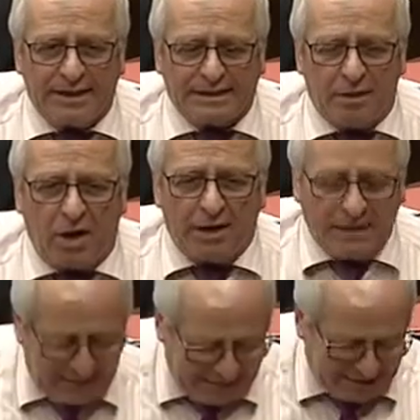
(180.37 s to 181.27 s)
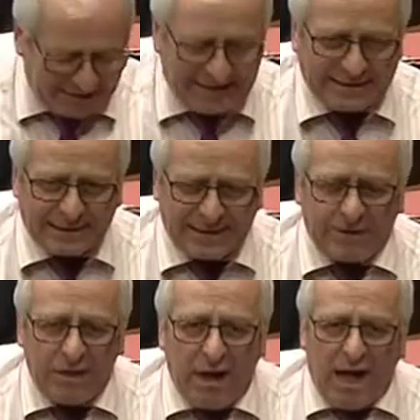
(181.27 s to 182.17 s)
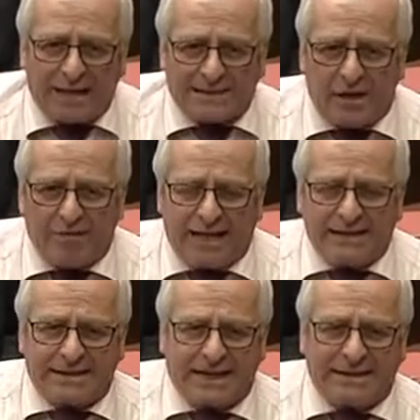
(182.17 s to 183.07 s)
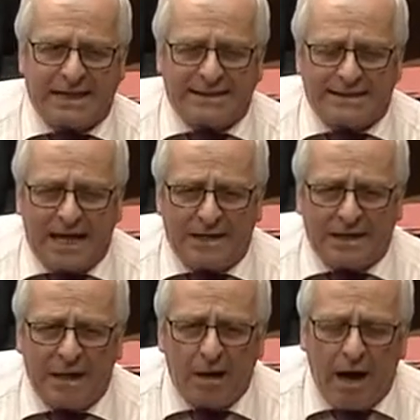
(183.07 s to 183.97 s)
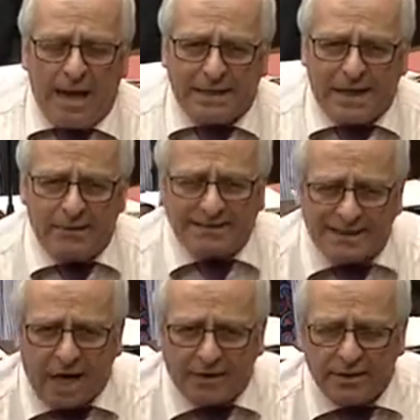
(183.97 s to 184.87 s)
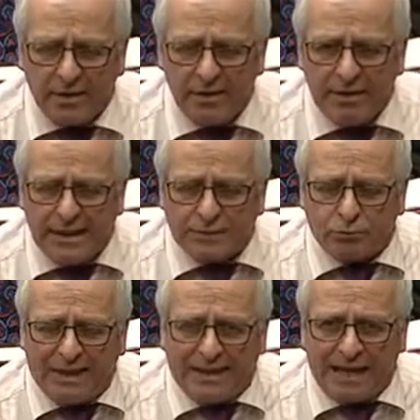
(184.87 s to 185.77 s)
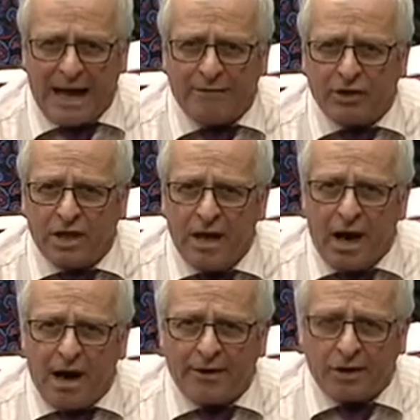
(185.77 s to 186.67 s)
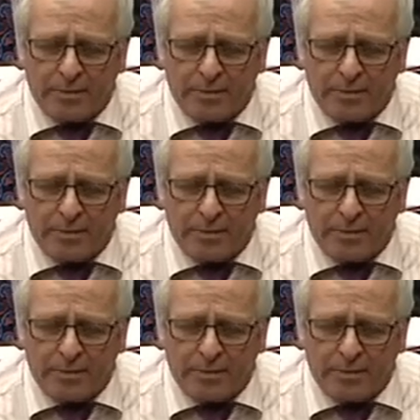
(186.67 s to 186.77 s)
Here's them all in a list here and it's lovely and it's sexy and it's dandy. I tell you it's not. It's wreaking havoc on our